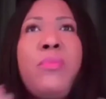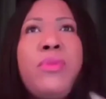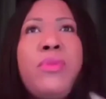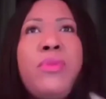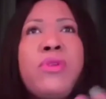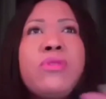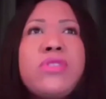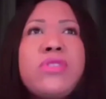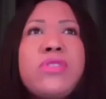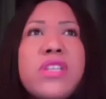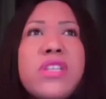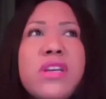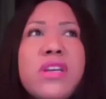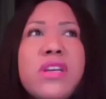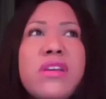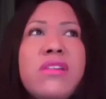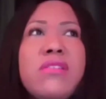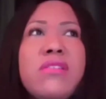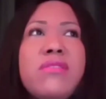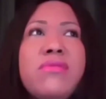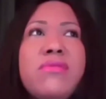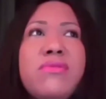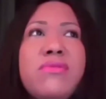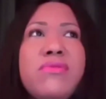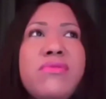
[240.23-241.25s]

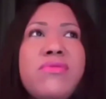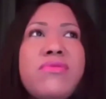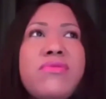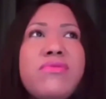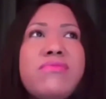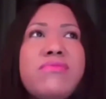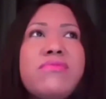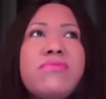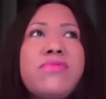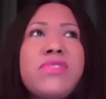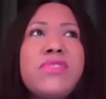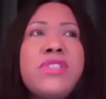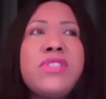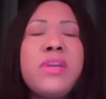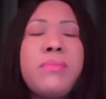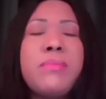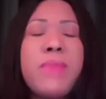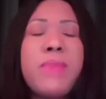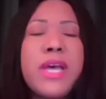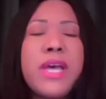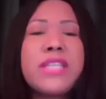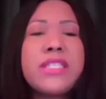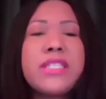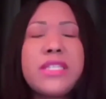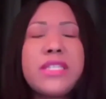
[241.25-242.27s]
abusive
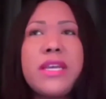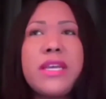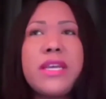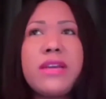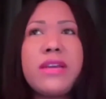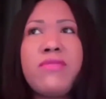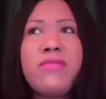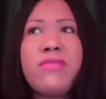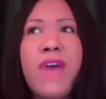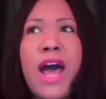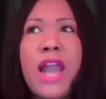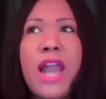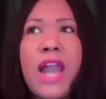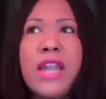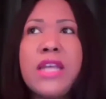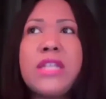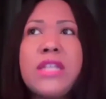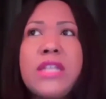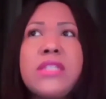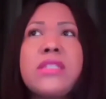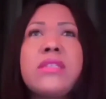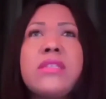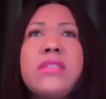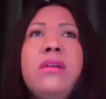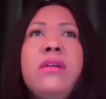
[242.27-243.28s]
domestic
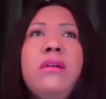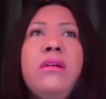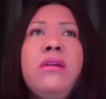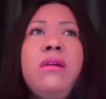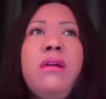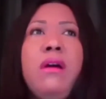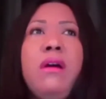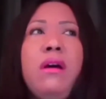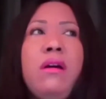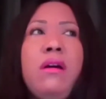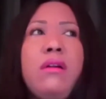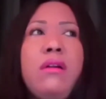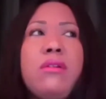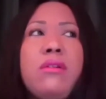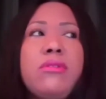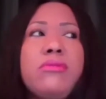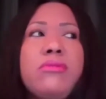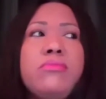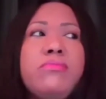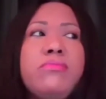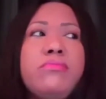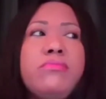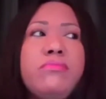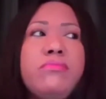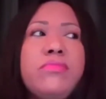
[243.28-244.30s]
violence
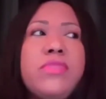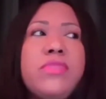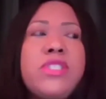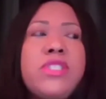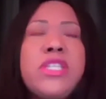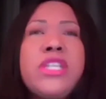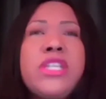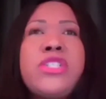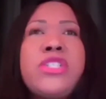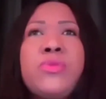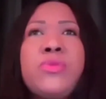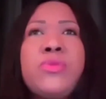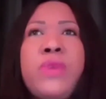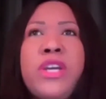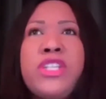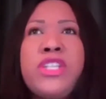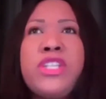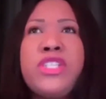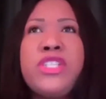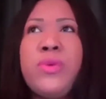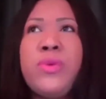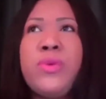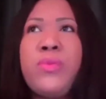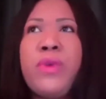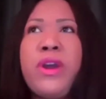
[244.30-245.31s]

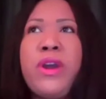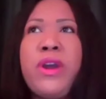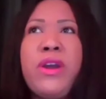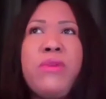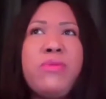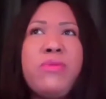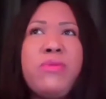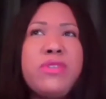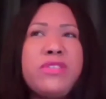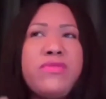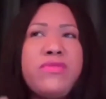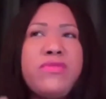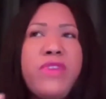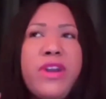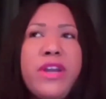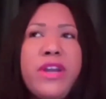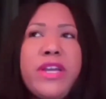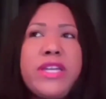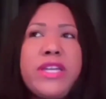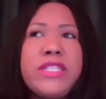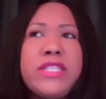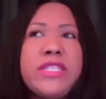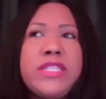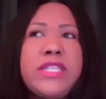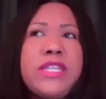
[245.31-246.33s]
situation where it was
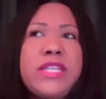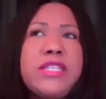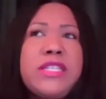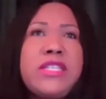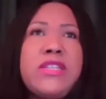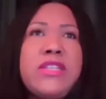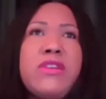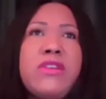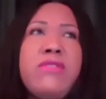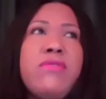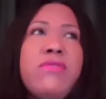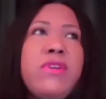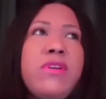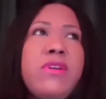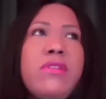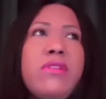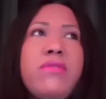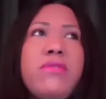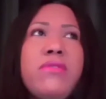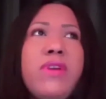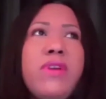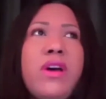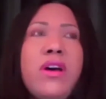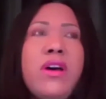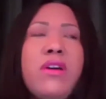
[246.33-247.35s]
very extensive
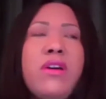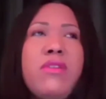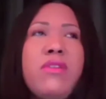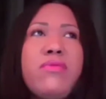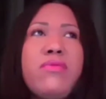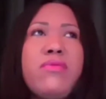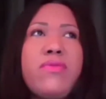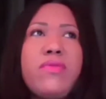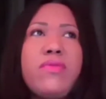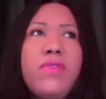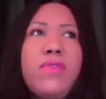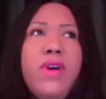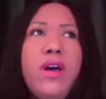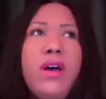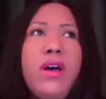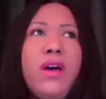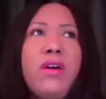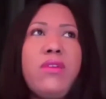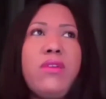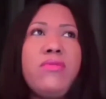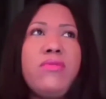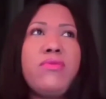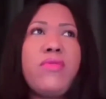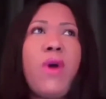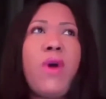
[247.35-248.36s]
of
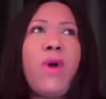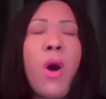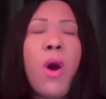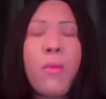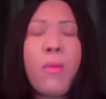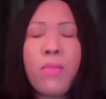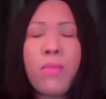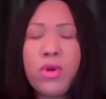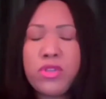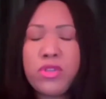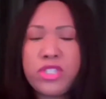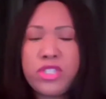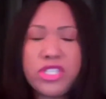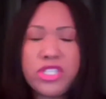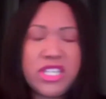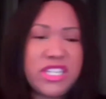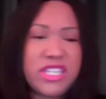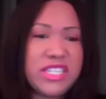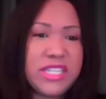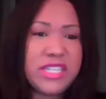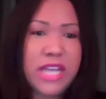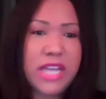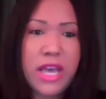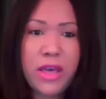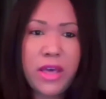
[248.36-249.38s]
almost to
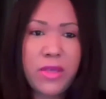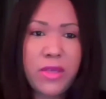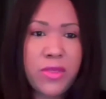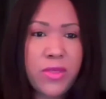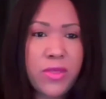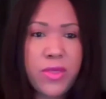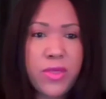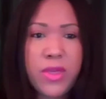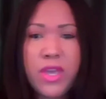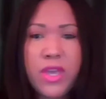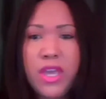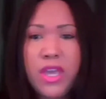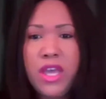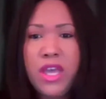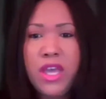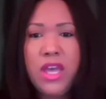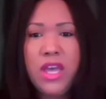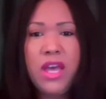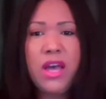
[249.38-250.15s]
death,